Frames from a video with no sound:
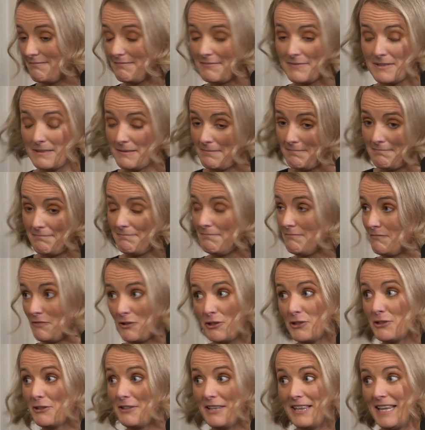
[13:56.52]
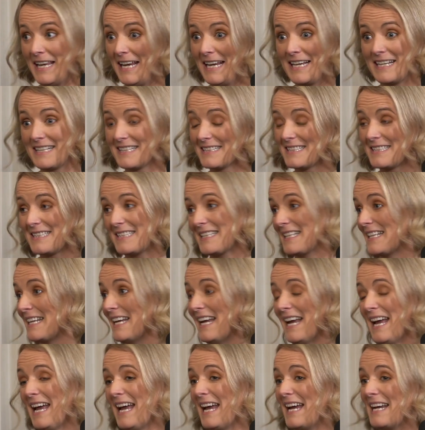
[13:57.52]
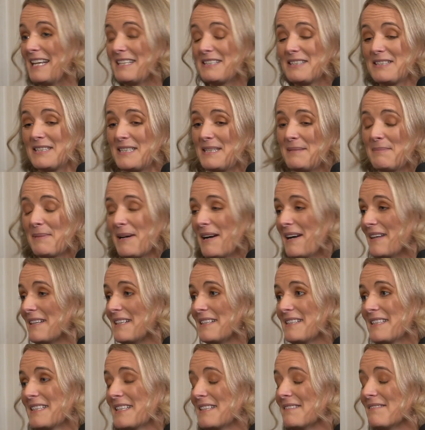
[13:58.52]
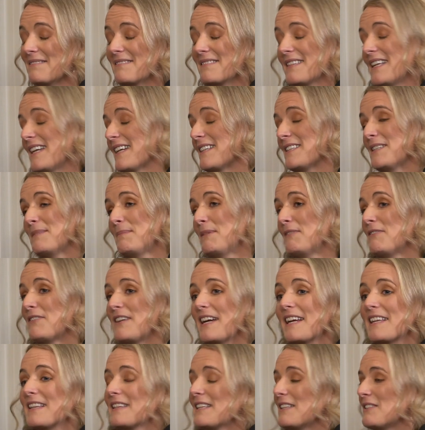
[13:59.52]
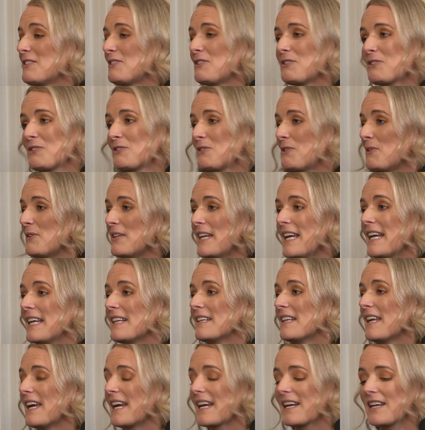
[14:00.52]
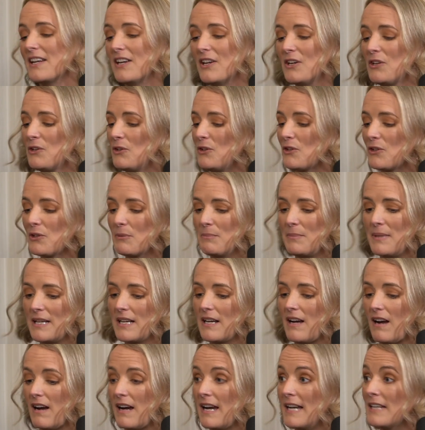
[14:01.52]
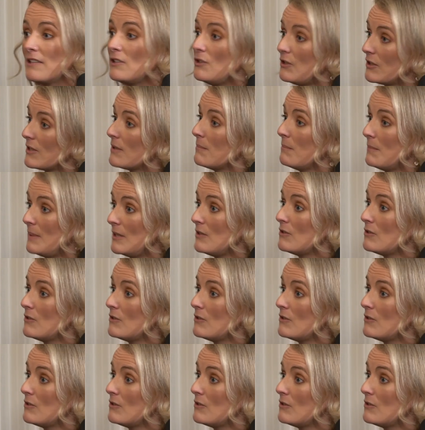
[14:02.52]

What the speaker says: rude things to agency partners. And, like, to be frank, there's just no need. Like, you can be kind, you can be